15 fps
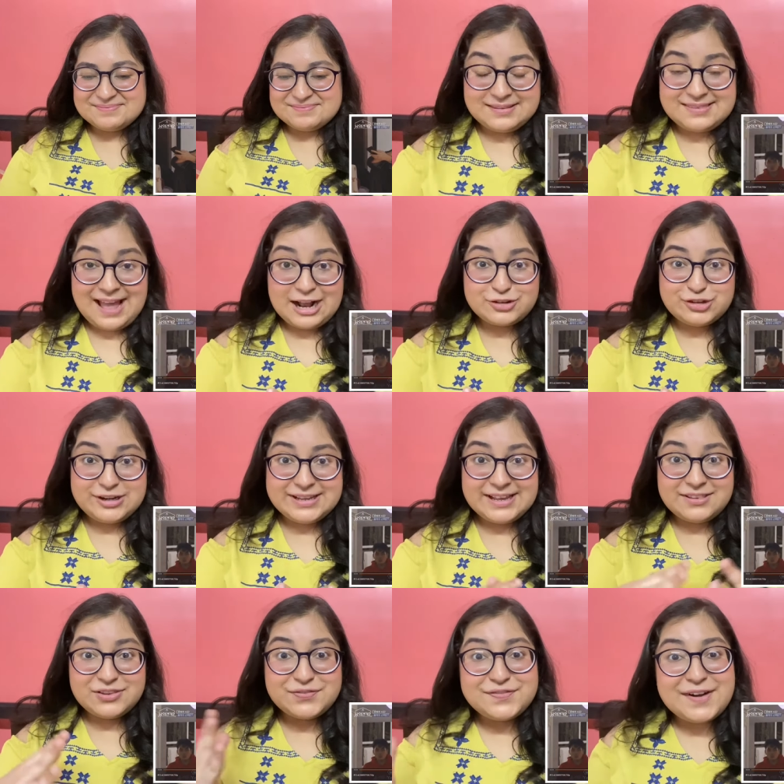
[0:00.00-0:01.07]
This actually
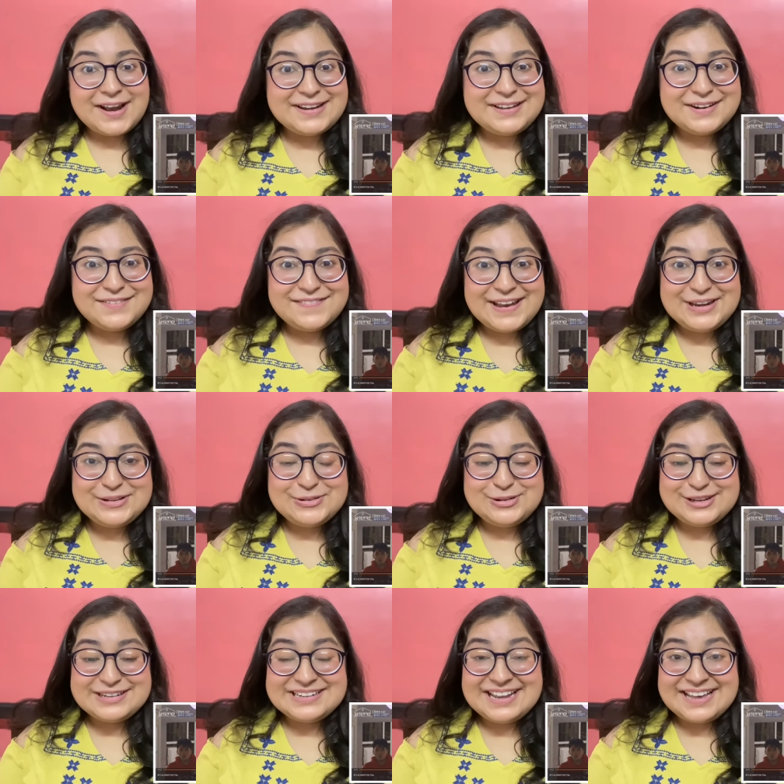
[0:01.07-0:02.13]
gets funnier when you
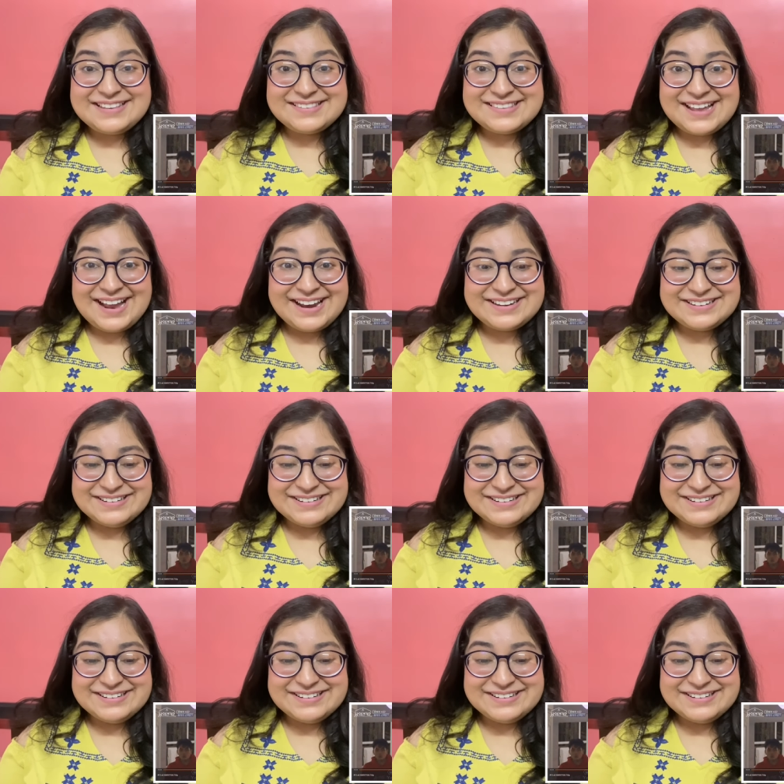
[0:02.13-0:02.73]
realize that